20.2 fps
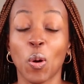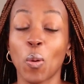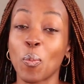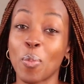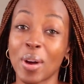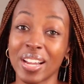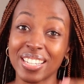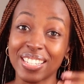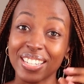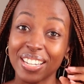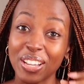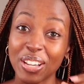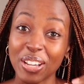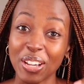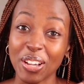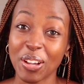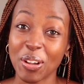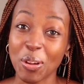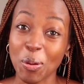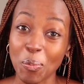but
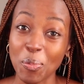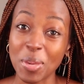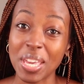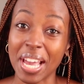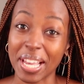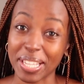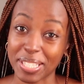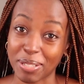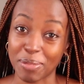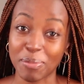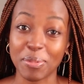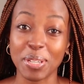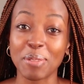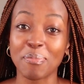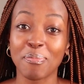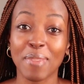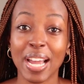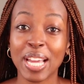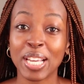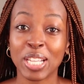me as me,
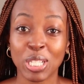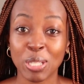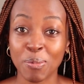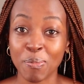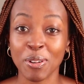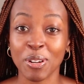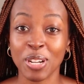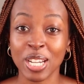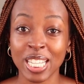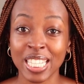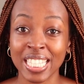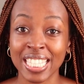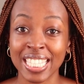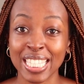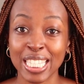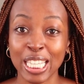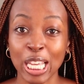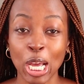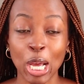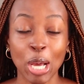my
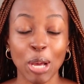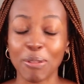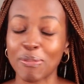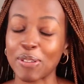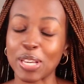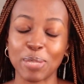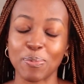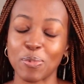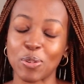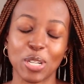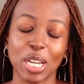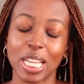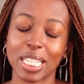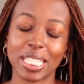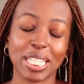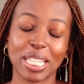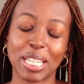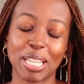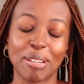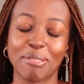experience, Facebook
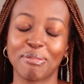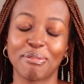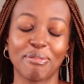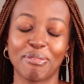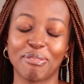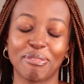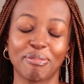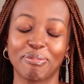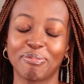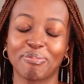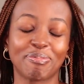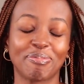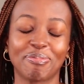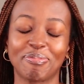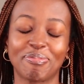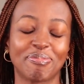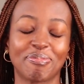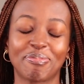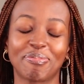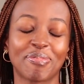doesn't give
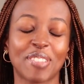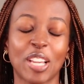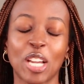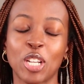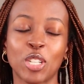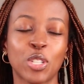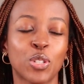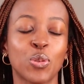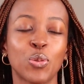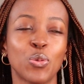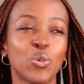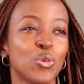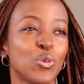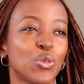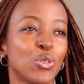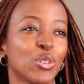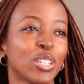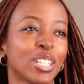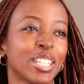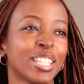
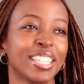two.